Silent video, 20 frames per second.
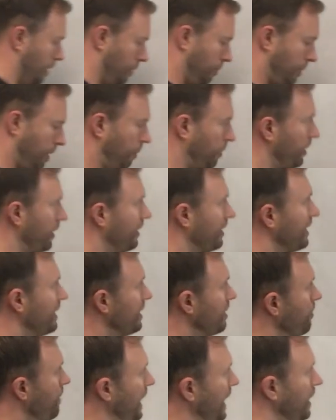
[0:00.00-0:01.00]
Remember that the
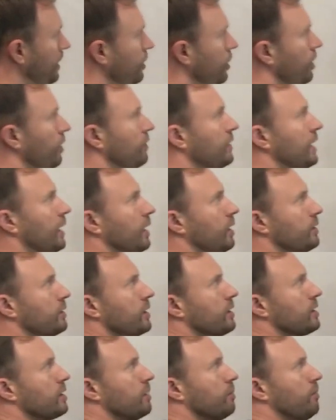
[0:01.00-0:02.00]
demand curve tells
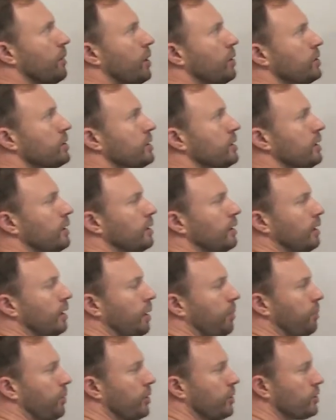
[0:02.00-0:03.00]
us the most that a
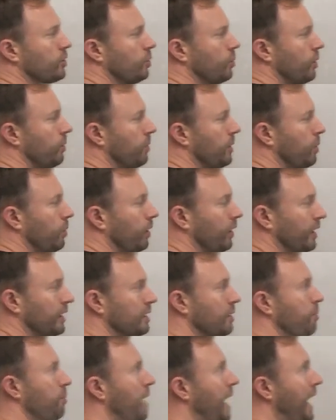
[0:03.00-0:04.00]
person would be willing to
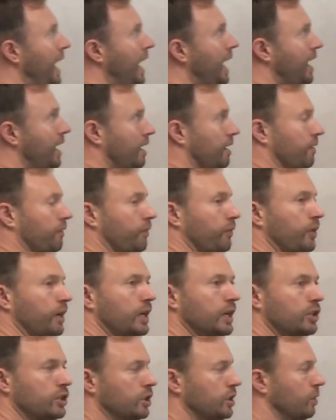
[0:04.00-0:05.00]
pay for
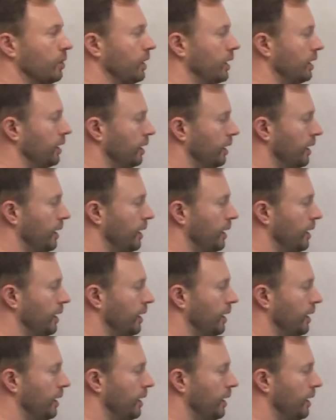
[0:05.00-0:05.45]
each unit.